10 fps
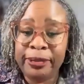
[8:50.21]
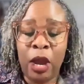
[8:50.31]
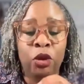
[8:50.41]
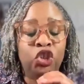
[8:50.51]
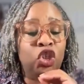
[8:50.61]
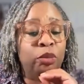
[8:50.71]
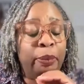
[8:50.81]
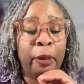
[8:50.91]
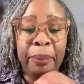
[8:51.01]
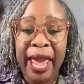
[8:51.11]
I want you to be
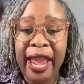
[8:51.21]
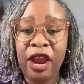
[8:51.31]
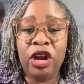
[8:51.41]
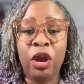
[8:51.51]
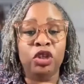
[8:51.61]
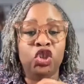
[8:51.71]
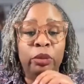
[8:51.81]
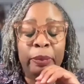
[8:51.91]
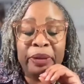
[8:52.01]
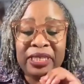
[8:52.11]
prepared. I want you to
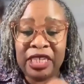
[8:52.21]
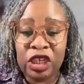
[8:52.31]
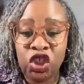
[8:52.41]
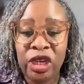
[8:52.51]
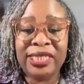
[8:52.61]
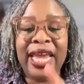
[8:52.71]
be positioned.